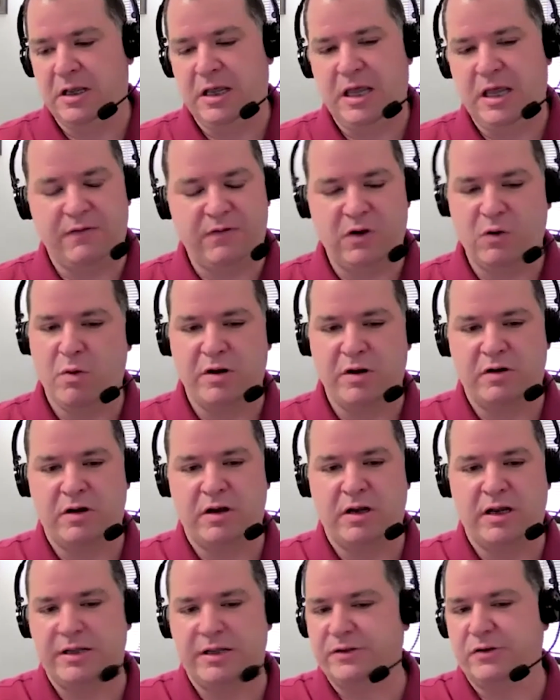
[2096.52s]
If you want
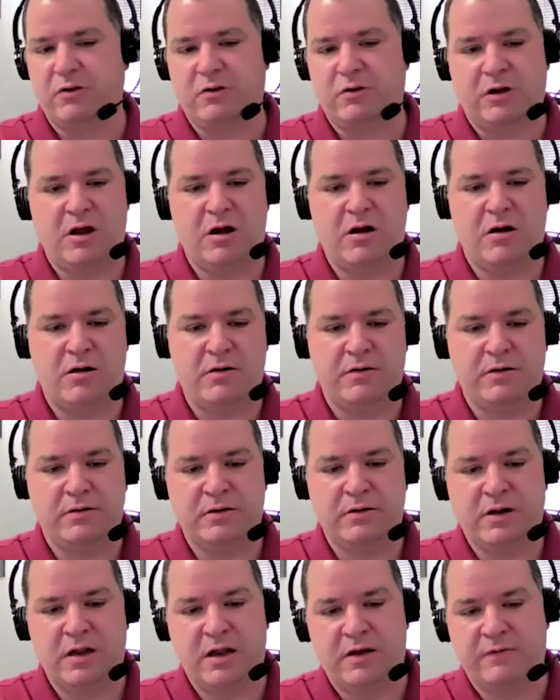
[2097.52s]
to install
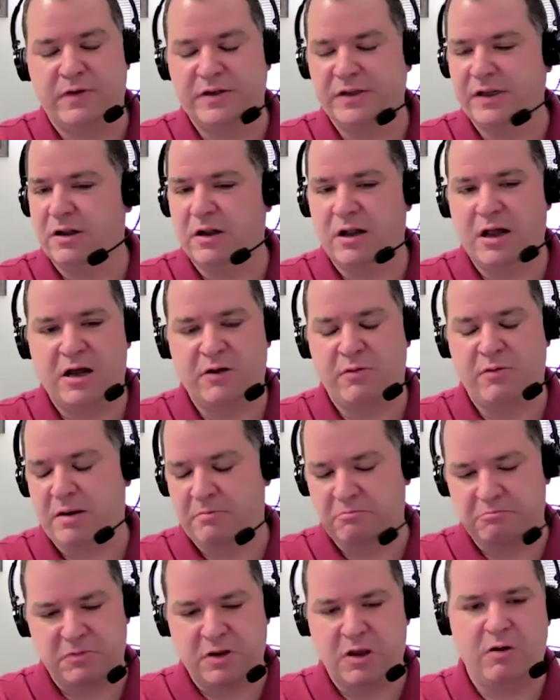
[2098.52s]
on physical
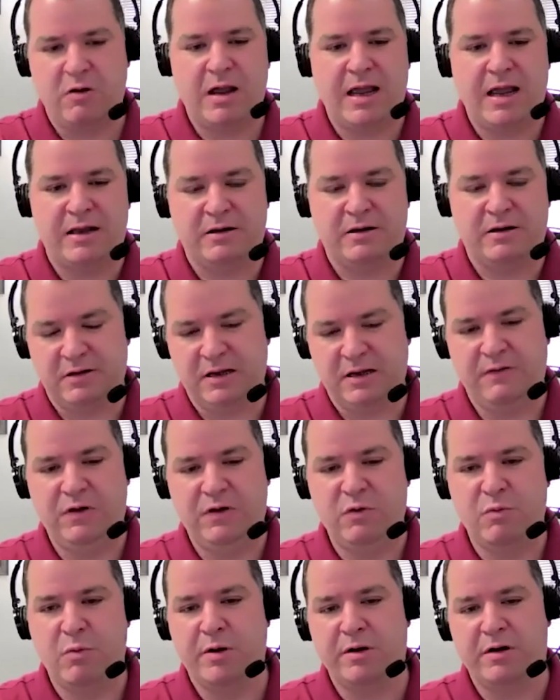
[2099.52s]
hardware, go ahead. If
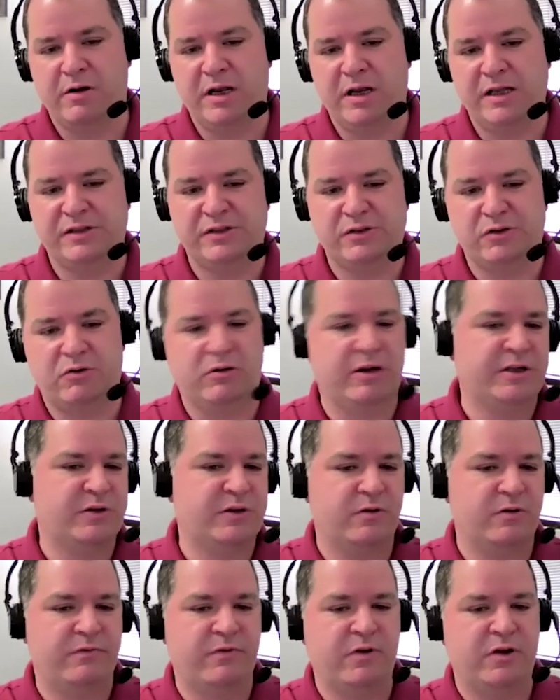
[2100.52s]
you want to install
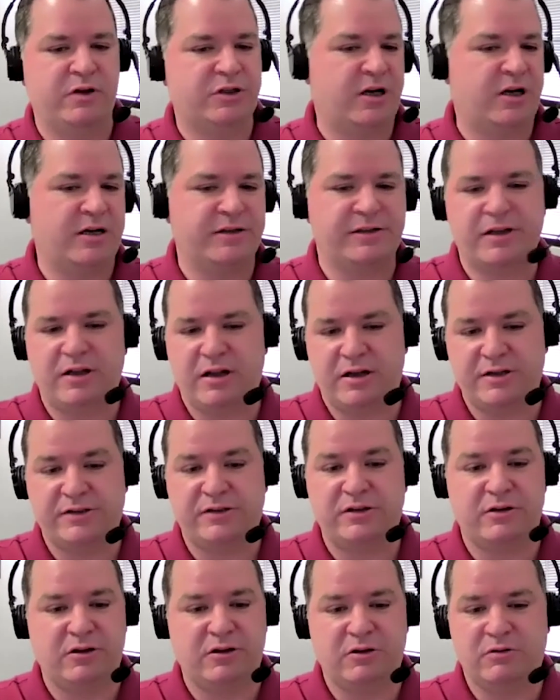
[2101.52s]
into a virtualized
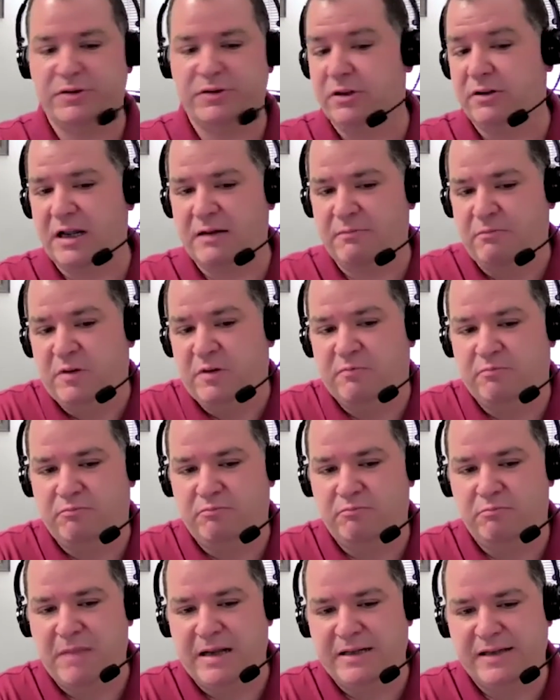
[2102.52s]
cluster you still have
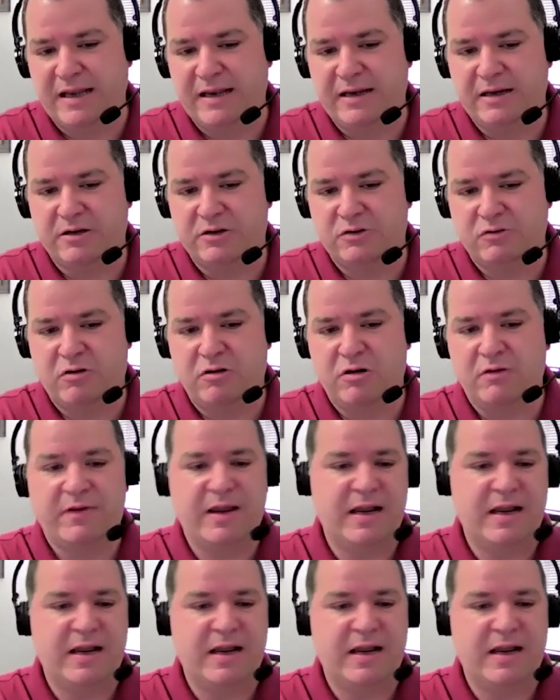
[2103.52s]
maintain control of